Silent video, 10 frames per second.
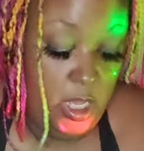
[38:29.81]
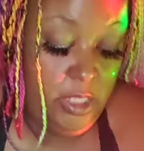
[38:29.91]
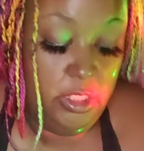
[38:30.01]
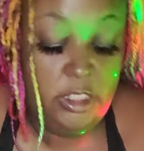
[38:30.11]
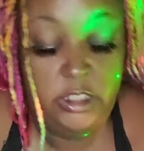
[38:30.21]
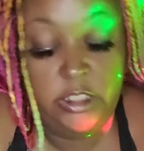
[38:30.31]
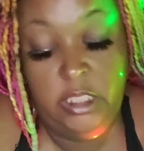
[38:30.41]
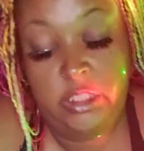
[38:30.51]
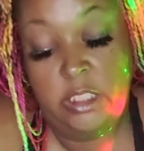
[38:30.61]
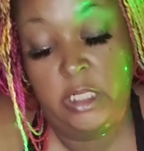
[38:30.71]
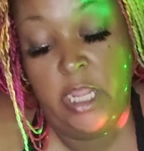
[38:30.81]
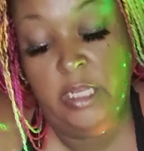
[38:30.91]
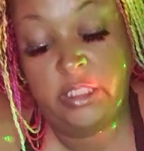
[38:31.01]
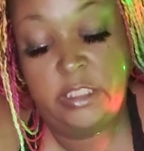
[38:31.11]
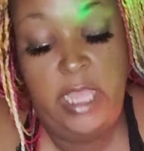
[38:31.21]
under the six, under
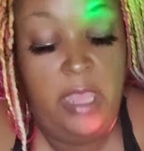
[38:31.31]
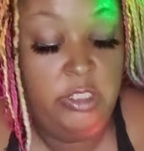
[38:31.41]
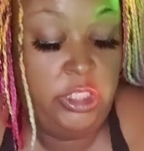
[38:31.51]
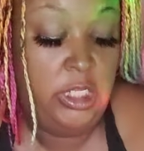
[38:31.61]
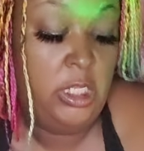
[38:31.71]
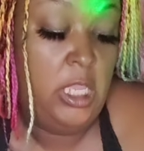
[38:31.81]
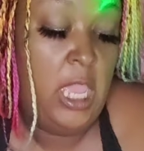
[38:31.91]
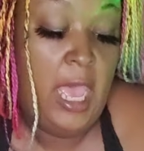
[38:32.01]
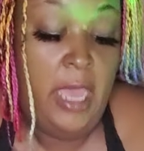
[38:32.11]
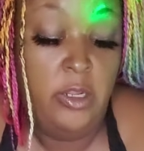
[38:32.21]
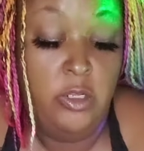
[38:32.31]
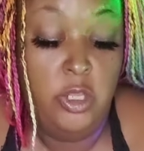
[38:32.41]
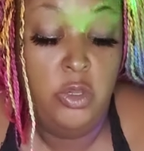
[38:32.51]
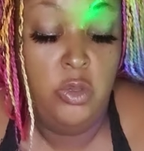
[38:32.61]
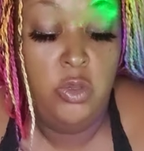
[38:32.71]
that nostalgic. I
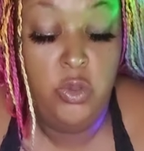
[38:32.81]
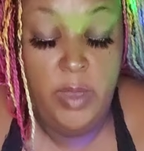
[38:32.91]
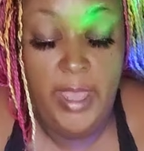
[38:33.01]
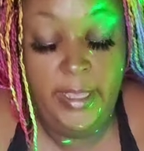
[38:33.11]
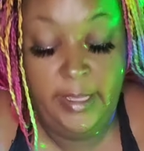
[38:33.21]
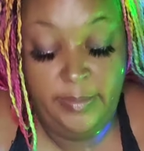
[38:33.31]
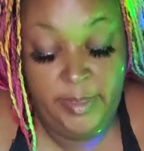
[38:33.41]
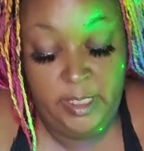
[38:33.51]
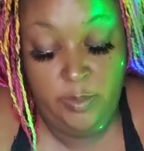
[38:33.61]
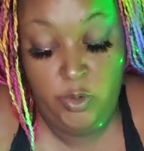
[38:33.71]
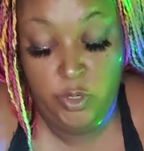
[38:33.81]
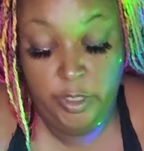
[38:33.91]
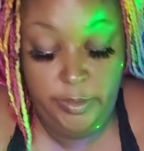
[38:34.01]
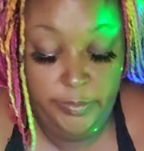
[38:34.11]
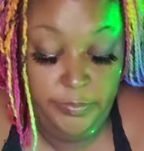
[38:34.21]
don't know who I am anymore.